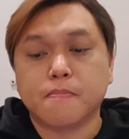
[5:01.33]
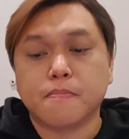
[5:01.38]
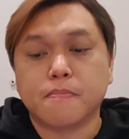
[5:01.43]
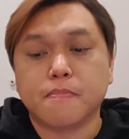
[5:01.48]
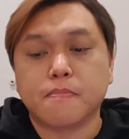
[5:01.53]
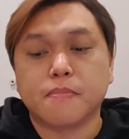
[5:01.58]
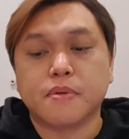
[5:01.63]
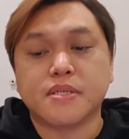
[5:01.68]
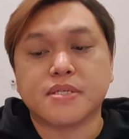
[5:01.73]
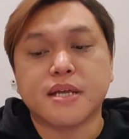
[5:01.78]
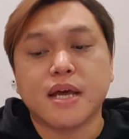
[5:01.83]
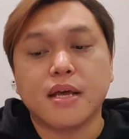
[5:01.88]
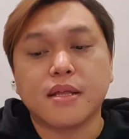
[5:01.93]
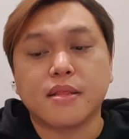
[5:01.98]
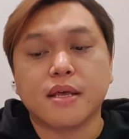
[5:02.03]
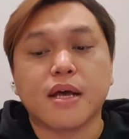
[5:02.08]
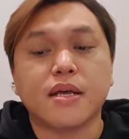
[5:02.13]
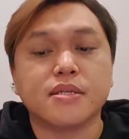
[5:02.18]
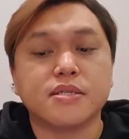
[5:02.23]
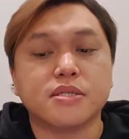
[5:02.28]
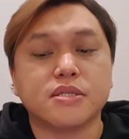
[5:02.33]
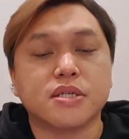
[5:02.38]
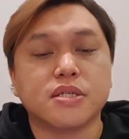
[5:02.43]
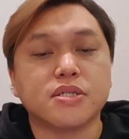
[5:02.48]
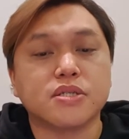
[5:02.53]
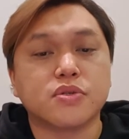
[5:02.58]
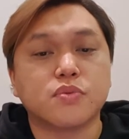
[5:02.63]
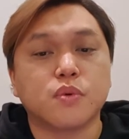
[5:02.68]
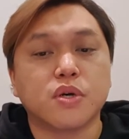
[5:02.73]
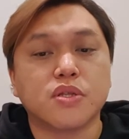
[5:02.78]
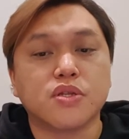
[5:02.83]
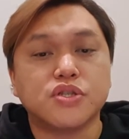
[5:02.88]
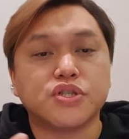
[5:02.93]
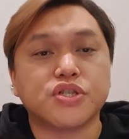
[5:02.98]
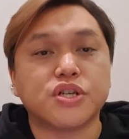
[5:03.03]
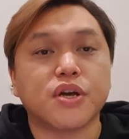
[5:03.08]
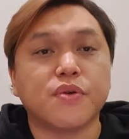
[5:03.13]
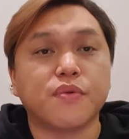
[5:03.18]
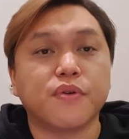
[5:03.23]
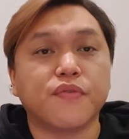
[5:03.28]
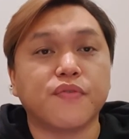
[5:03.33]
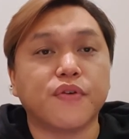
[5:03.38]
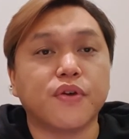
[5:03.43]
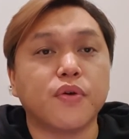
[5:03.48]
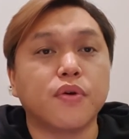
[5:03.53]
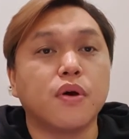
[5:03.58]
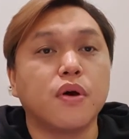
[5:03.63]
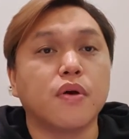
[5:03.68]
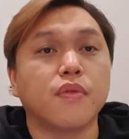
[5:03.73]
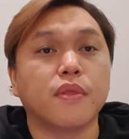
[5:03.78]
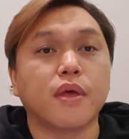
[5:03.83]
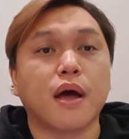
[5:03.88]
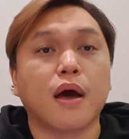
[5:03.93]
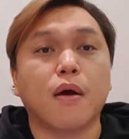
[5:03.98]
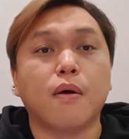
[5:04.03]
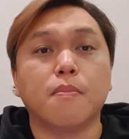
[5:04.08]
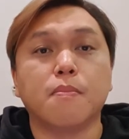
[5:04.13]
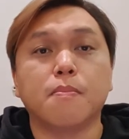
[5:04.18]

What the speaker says: Besides that, just want to share with you on how